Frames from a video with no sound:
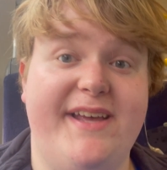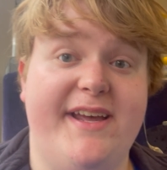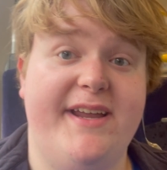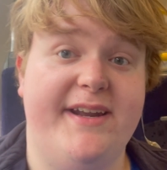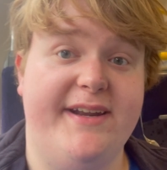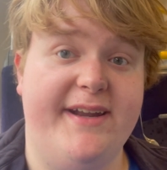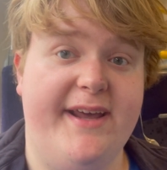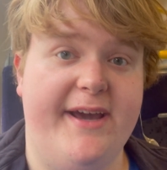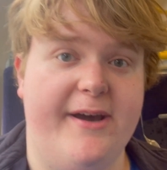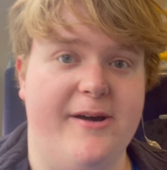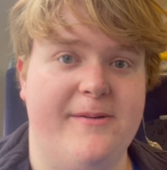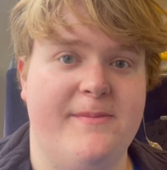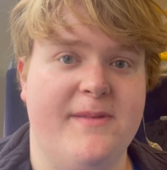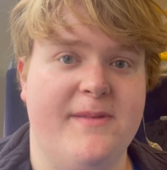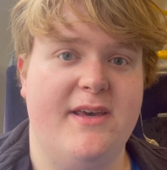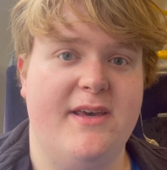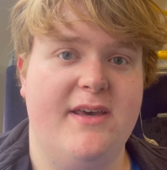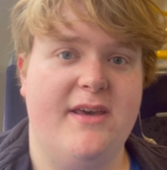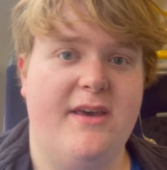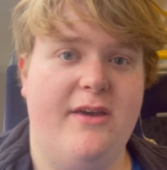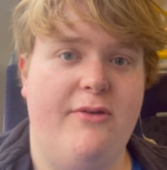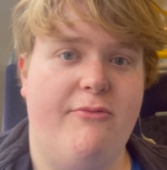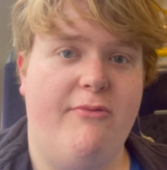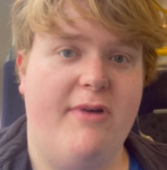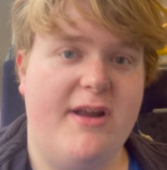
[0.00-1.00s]
Now,
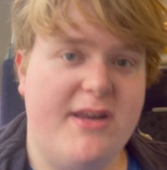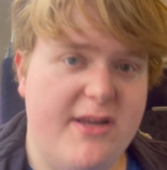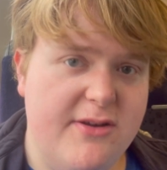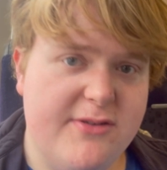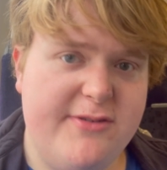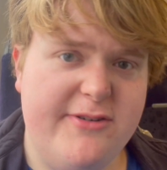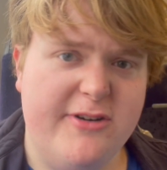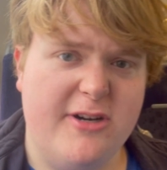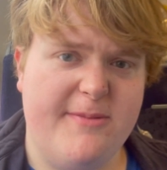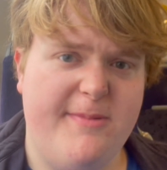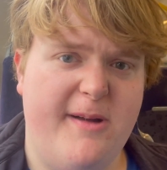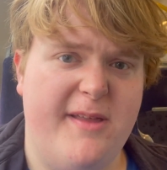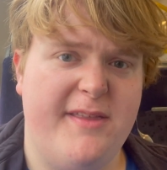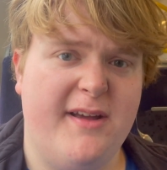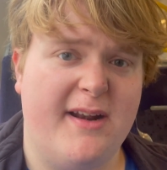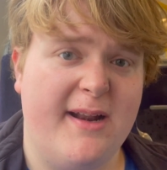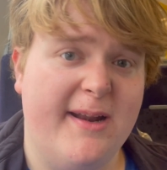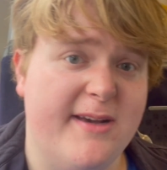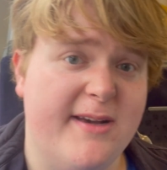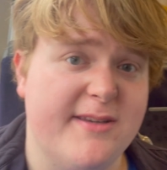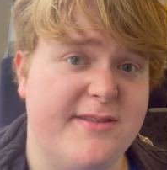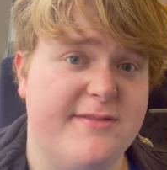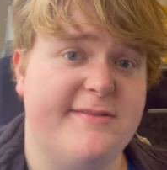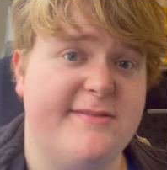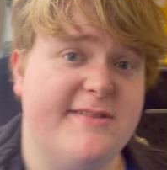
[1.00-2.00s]
when you talk about the
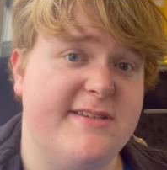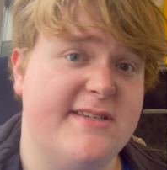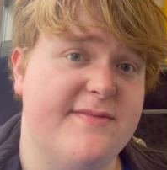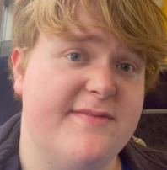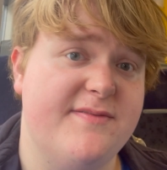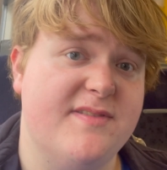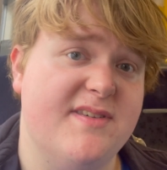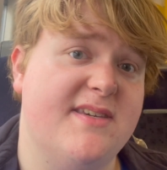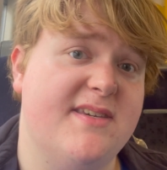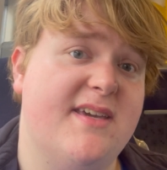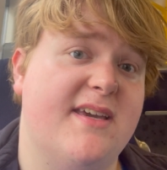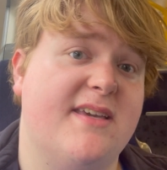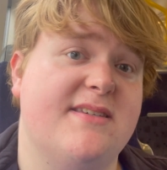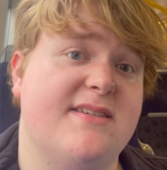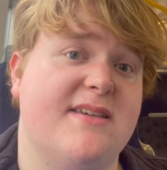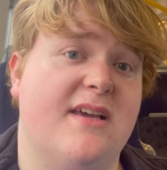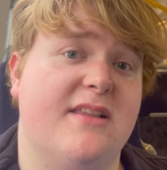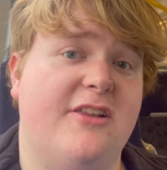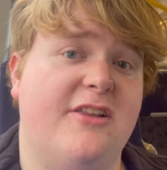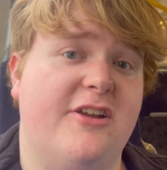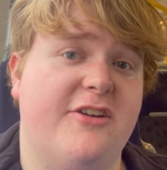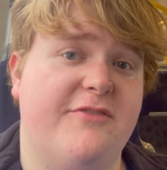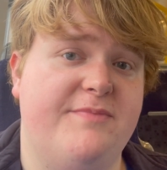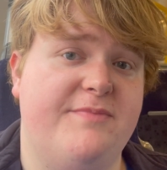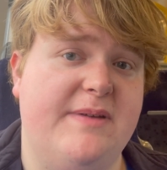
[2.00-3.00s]
Class 376, a
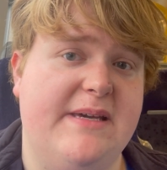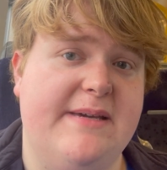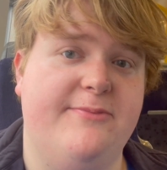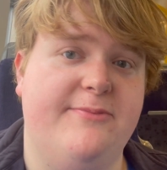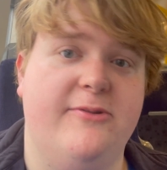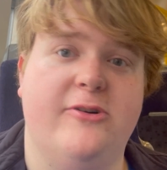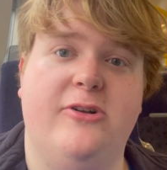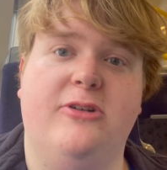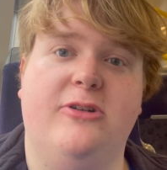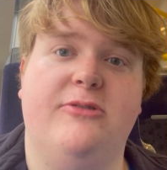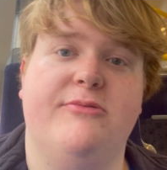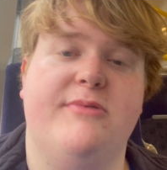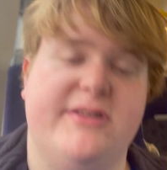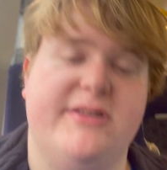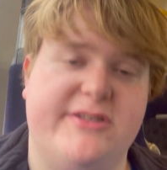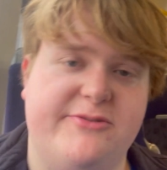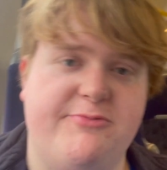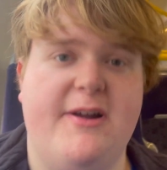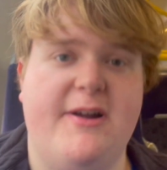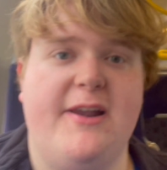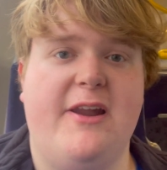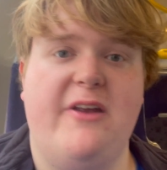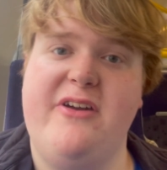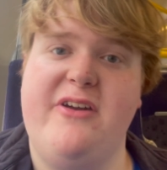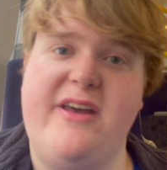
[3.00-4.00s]
lot of people will
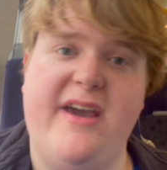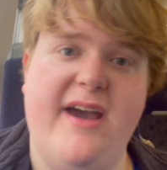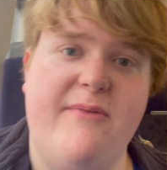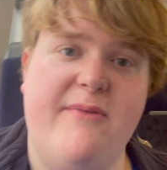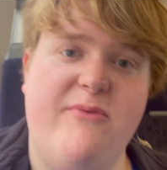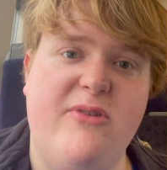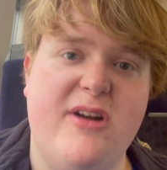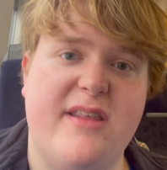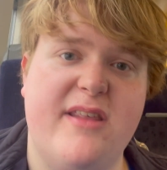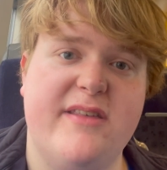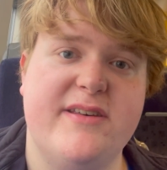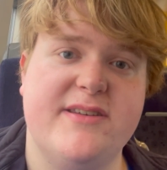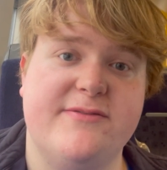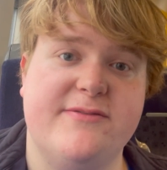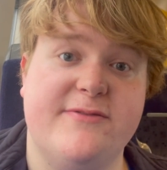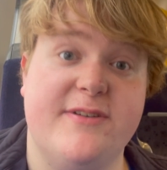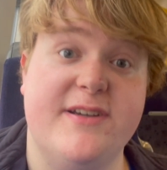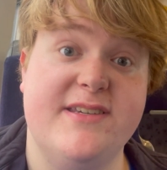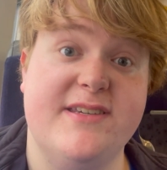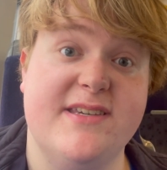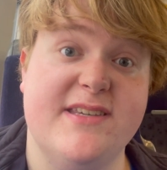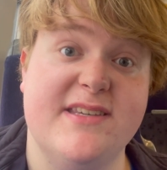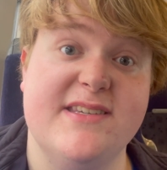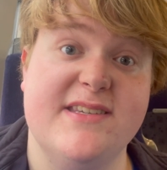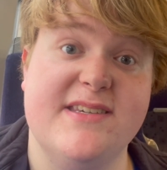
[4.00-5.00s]
dwell on it, and one of those
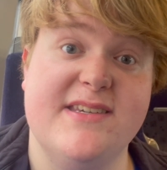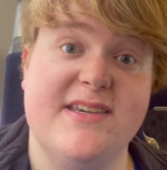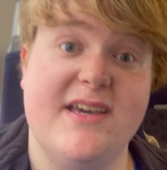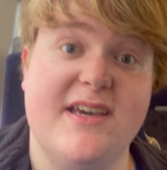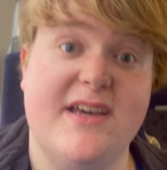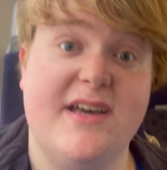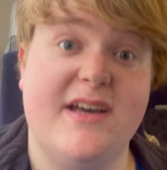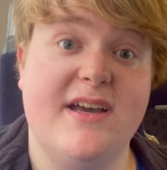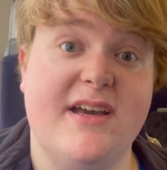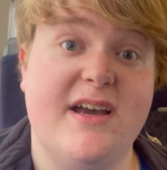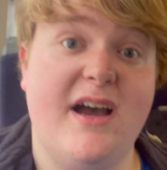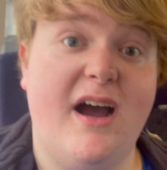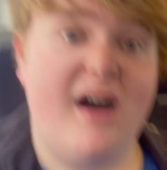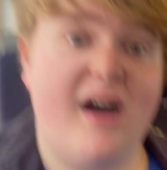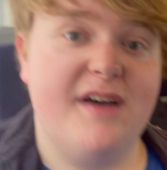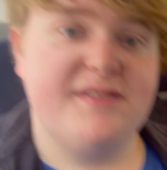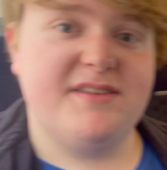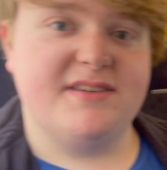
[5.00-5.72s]
reasons are the